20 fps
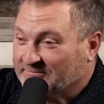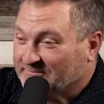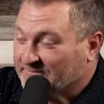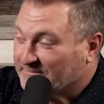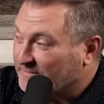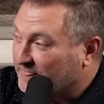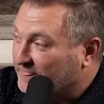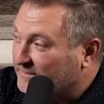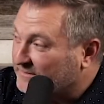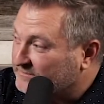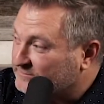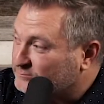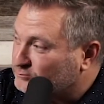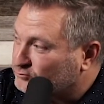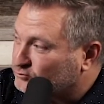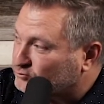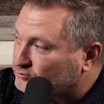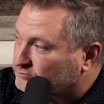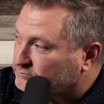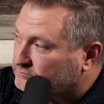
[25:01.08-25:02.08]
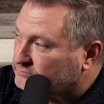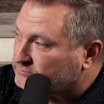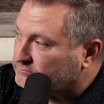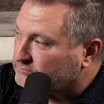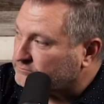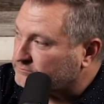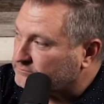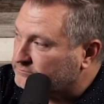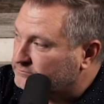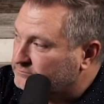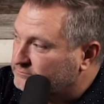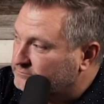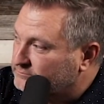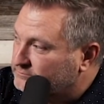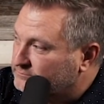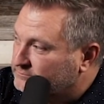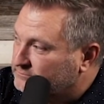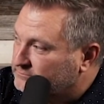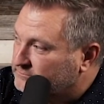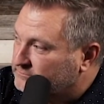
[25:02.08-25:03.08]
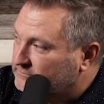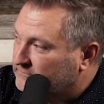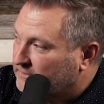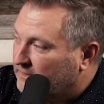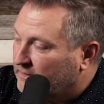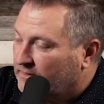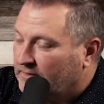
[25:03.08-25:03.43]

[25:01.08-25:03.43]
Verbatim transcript: Hey, uh, have you done any trading up lately?